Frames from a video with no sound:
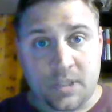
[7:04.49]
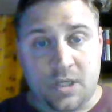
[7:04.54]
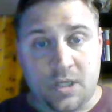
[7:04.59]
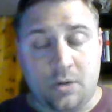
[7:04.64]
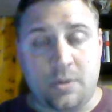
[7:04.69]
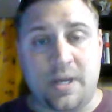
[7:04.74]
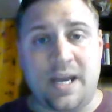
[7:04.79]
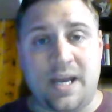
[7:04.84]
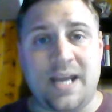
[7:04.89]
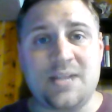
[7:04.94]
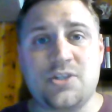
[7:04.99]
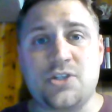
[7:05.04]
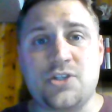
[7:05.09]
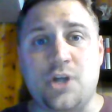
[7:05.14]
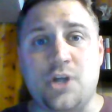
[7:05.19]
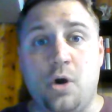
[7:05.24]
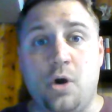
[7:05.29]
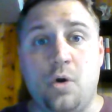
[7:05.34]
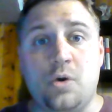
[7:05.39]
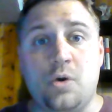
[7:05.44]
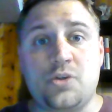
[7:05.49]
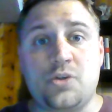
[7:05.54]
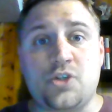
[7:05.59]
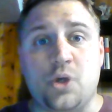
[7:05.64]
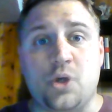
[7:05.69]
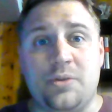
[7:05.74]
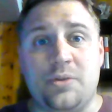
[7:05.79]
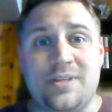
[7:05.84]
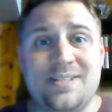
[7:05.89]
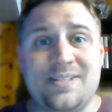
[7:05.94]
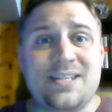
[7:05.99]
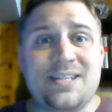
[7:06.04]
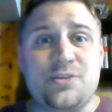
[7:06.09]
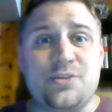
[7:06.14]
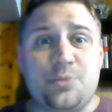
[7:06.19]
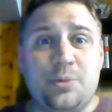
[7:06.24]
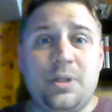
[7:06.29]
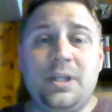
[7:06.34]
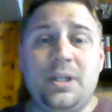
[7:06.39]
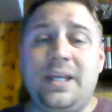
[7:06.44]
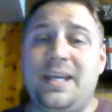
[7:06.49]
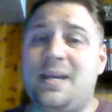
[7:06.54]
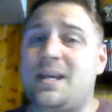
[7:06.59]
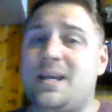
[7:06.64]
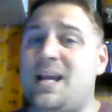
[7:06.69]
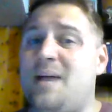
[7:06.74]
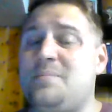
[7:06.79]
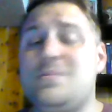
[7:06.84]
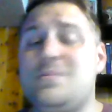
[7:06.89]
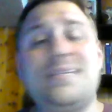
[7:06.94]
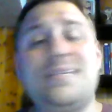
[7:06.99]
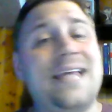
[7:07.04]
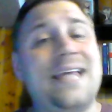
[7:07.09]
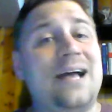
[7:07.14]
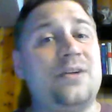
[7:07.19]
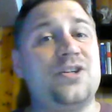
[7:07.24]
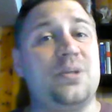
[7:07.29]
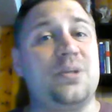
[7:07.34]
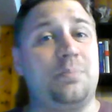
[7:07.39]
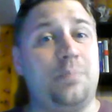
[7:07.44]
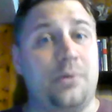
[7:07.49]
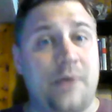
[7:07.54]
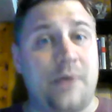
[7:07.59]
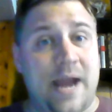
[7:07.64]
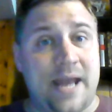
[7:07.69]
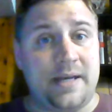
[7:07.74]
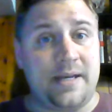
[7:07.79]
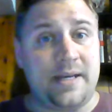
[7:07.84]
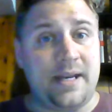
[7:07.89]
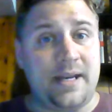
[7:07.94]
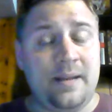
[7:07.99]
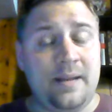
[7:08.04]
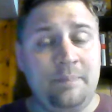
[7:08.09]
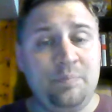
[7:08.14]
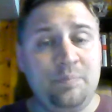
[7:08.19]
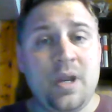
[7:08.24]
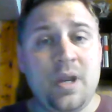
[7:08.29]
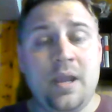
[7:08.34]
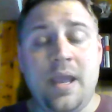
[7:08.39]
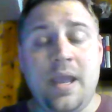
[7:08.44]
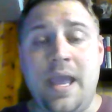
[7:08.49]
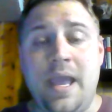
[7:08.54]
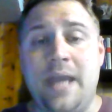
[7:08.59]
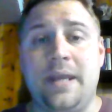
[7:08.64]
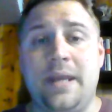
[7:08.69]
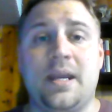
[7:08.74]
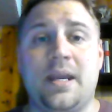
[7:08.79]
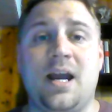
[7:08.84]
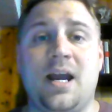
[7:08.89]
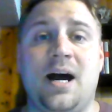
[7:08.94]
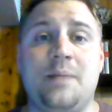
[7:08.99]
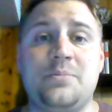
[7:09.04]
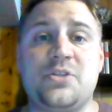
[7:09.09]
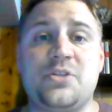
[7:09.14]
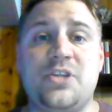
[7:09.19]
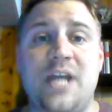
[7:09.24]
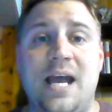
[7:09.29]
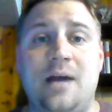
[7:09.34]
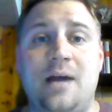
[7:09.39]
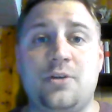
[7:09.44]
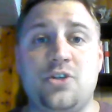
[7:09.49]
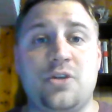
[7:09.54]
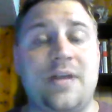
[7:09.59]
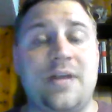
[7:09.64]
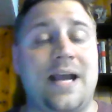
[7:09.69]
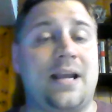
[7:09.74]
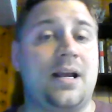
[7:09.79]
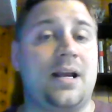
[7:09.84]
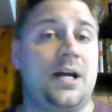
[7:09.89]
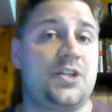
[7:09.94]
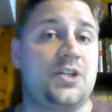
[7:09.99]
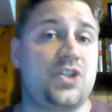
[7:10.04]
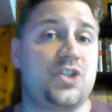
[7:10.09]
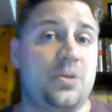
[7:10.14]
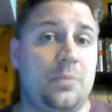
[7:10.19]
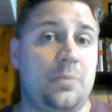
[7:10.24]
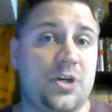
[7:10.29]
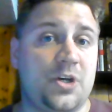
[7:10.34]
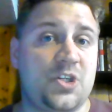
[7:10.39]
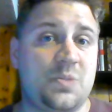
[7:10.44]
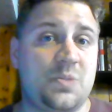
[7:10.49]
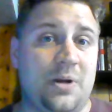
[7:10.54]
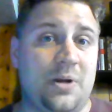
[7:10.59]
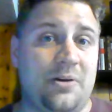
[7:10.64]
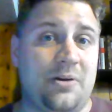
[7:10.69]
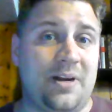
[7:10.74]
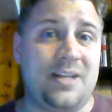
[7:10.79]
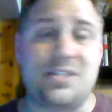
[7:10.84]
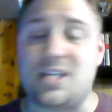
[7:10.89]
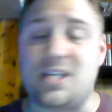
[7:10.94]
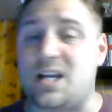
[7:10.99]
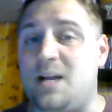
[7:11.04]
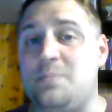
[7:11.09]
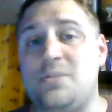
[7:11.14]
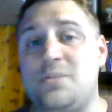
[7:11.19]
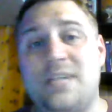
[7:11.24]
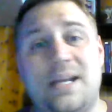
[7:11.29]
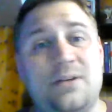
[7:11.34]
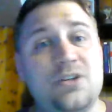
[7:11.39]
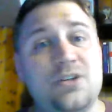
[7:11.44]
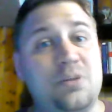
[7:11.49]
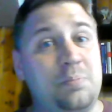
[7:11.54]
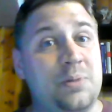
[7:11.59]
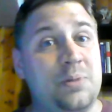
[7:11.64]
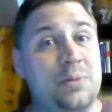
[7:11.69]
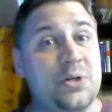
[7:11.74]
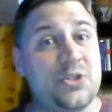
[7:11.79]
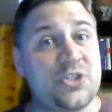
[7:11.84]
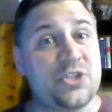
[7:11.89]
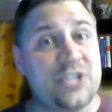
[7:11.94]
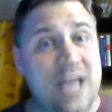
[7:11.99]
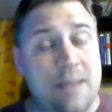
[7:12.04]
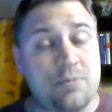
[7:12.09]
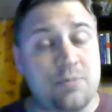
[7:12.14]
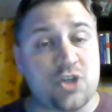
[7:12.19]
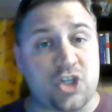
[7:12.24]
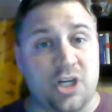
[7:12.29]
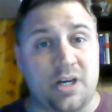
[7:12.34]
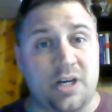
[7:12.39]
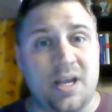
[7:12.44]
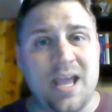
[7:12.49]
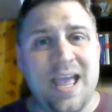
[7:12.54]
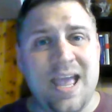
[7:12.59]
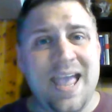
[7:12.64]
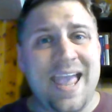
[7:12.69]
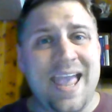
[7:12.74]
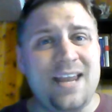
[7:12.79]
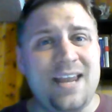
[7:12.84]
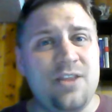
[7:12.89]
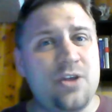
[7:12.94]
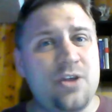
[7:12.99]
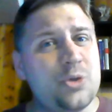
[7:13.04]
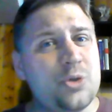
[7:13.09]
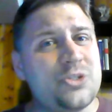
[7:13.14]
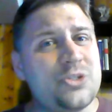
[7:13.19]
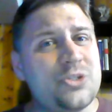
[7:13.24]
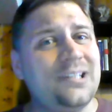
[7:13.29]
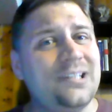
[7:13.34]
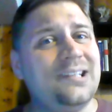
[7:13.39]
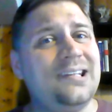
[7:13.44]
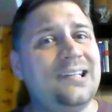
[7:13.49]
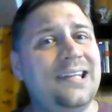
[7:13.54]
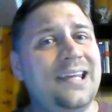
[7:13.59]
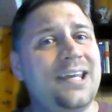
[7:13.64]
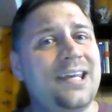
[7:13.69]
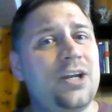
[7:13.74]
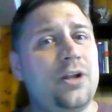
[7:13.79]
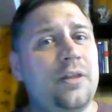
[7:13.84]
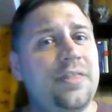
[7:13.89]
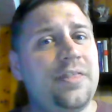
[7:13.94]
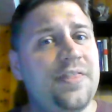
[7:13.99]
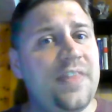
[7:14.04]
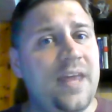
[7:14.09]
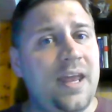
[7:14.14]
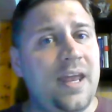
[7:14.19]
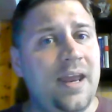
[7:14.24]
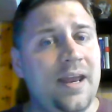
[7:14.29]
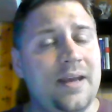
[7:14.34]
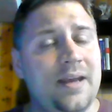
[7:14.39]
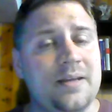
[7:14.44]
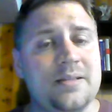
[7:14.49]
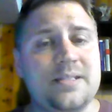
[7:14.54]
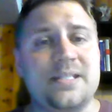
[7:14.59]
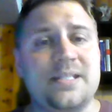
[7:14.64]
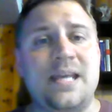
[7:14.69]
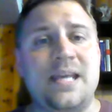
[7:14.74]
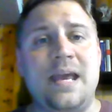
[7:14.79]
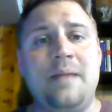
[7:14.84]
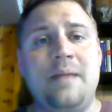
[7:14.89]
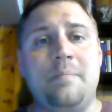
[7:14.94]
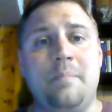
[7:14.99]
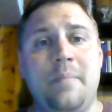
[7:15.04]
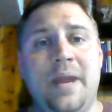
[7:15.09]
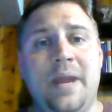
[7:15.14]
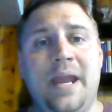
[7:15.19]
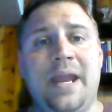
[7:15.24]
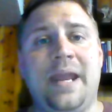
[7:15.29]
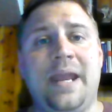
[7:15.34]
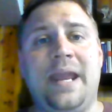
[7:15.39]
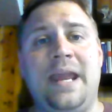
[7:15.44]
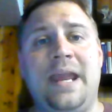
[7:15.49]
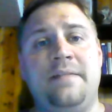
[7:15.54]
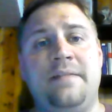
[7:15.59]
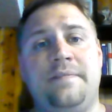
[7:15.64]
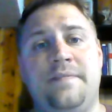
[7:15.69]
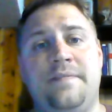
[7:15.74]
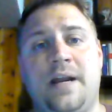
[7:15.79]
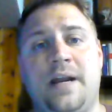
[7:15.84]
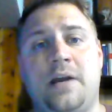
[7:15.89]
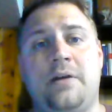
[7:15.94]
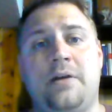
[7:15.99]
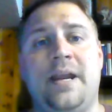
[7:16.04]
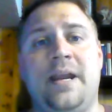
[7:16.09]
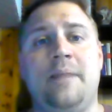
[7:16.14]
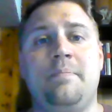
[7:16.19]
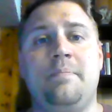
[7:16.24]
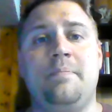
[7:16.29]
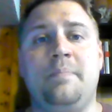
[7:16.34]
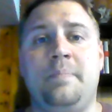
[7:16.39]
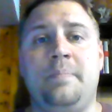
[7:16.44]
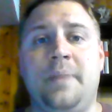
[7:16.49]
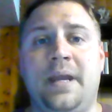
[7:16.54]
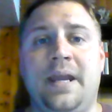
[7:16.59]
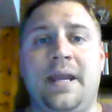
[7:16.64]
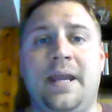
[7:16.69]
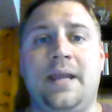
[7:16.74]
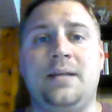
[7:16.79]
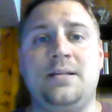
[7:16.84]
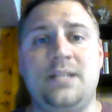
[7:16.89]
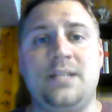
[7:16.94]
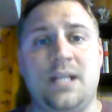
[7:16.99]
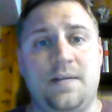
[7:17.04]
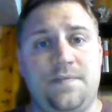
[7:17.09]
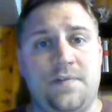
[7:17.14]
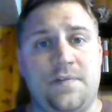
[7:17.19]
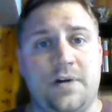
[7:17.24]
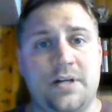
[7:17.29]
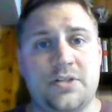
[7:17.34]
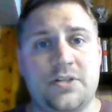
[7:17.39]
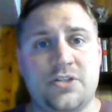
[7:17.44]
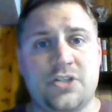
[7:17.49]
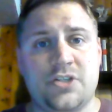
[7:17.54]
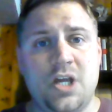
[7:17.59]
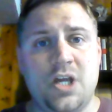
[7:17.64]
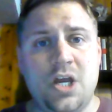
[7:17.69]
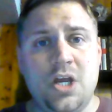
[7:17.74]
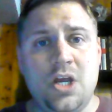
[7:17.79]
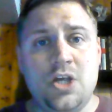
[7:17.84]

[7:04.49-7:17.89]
Okay, so this is really, it comes down to branding, and it comes down to that customer experience. It comes down to perception, and those little things make a very big difference.